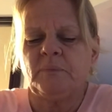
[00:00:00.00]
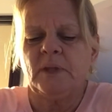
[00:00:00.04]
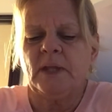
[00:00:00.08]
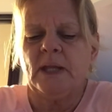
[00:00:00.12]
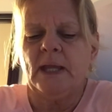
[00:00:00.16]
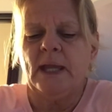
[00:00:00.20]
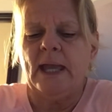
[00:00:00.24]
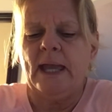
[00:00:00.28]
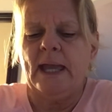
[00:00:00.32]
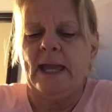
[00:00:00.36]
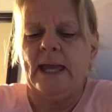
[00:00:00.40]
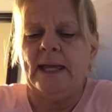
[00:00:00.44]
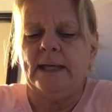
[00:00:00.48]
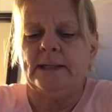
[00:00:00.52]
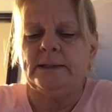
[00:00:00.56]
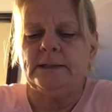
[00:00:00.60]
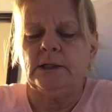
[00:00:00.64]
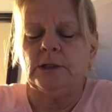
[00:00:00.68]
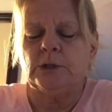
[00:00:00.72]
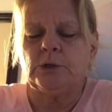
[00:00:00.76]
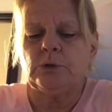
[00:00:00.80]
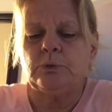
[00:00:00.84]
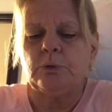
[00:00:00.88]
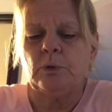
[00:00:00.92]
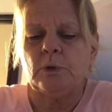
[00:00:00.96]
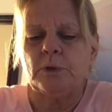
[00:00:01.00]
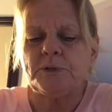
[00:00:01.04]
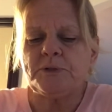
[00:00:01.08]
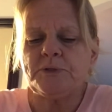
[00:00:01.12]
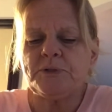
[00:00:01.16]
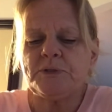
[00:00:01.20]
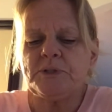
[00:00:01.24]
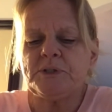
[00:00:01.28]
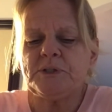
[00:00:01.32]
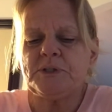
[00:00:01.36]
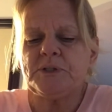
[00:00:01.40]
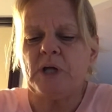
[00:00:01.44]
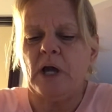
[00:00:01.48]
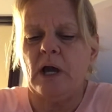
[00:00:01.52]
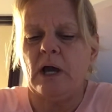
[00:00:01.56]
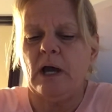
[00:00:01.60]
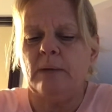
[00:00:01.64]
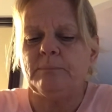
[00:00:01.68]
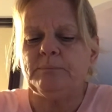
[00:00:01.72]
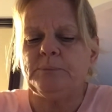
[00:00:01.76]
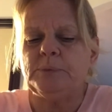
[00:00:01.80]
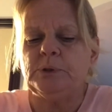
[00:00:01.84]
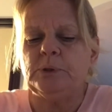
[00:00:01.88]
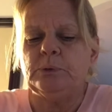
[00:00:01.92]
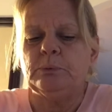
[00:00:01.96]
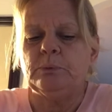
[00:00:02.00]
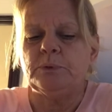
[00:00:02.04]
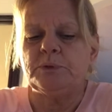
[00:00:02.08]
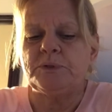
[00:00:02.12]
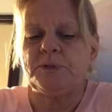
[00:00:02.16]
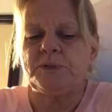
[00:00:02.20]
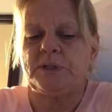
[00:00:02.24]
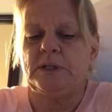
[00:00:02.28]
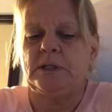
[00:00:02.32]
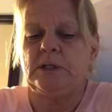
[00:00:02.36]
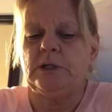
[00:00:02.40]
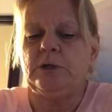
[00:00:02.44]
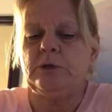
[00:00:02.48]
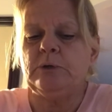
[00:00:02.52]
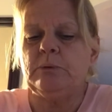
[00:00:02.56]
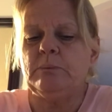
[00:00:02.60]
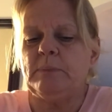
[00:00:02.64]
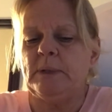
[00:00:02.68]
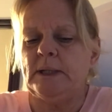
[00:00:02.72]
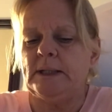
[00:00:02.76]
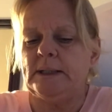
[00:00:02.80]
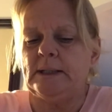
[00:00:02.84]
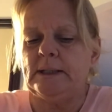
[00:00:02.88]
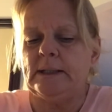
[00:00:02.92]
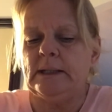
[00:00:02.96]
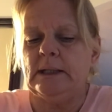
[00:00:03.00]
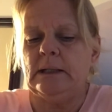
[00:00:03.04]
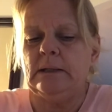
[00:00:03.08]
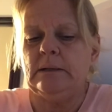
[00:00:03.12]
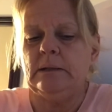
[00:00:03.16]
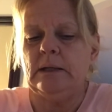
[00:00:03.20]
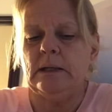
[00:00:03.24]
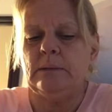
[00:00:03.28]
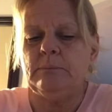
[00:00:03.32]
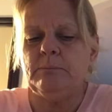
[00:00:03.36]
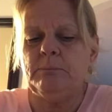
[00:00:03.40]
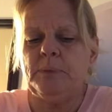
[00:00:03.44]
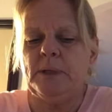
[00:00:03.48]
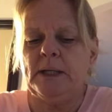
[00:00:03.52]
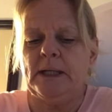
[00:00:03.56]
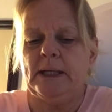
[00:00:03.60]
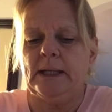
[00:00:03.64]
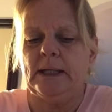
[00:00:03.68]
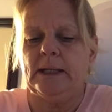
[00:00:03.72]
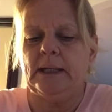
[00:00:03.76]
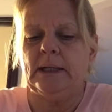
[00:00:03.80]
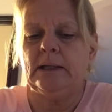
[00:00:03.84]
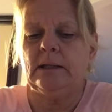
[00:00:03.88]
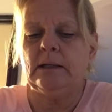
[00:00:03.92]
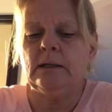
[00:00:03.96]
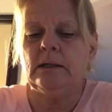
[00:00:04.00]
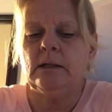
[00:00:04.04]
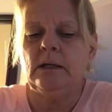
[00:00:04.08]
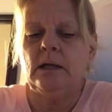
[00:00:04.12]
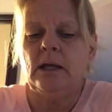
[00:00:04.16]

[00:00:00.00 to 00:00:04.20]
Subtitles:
And across the top, you will see humidity in pink.